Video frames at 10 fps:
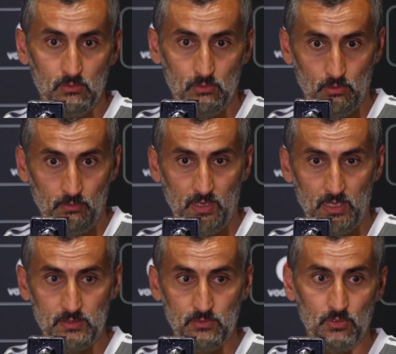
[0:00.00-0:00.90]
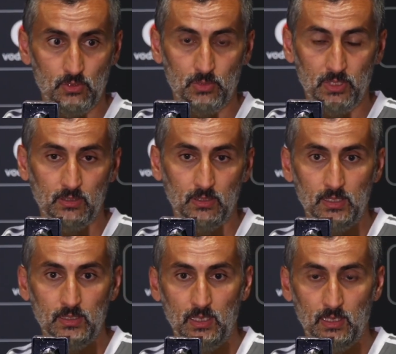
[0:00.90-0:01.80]
all of us,
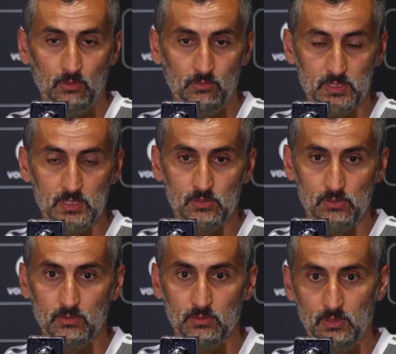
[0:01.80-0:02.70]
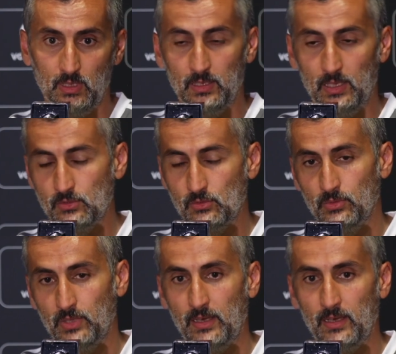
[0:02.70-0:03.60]
in the end of the season, and let's
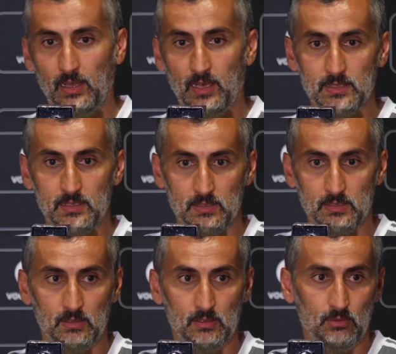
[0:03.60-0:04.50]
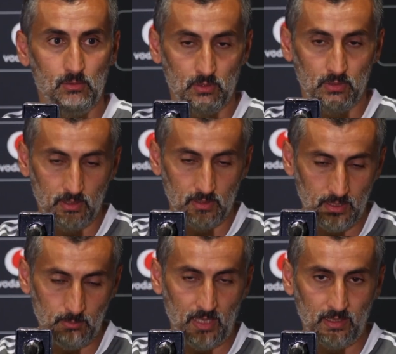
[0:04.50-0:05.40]
do the analysis or the
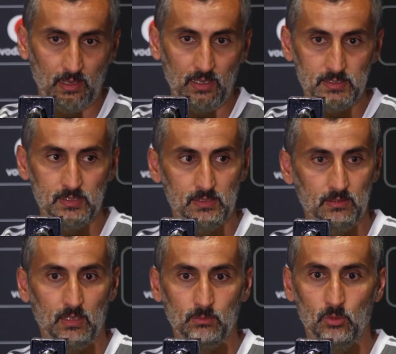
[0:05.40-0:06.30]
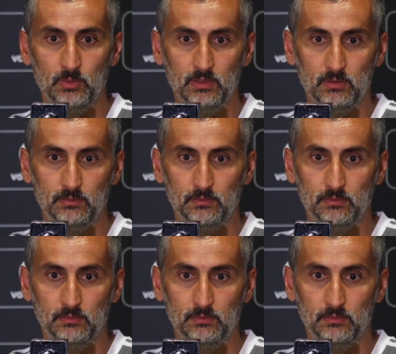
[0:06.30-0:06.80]
deep analysis in that moment,